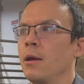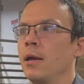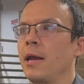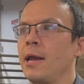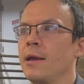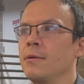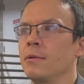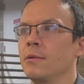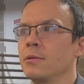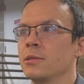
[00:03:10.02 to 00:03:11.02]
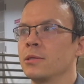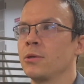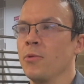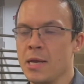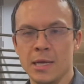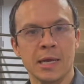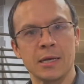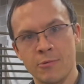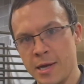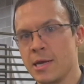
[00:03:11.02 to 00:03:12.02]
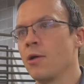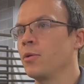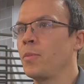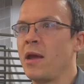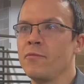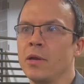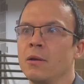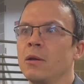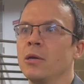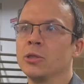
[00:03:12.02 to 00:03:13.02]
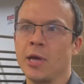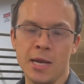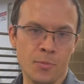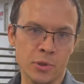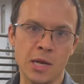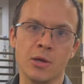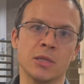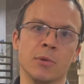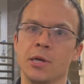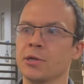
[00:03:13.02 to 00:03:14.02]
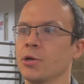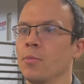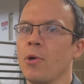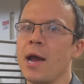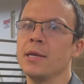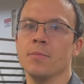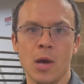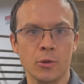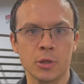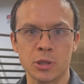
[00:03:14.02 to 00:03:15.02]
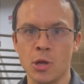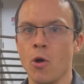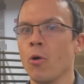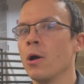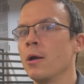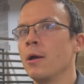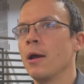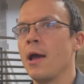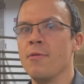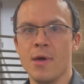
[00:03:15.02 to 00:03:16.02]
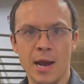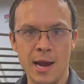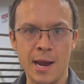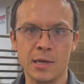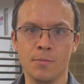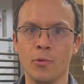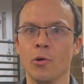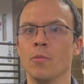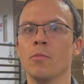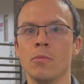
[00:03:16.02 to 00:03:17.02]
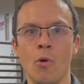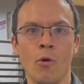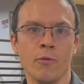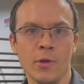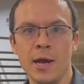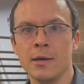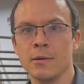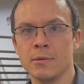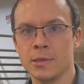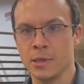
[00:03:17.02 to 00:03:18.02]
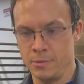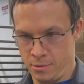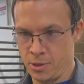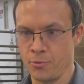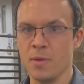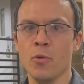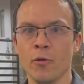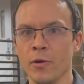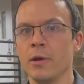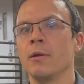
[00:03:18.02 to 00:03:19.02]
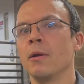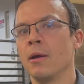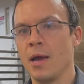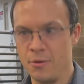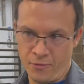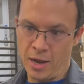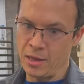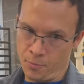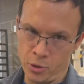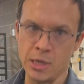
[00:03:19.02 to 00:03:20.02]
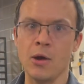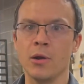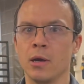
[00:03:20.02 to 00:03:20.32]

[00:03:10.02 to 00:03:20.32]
and so we didn't get right down to pavement. So I had to put down some additional brine to melt the snow, and then I had to broom over that to remove it, and finally put down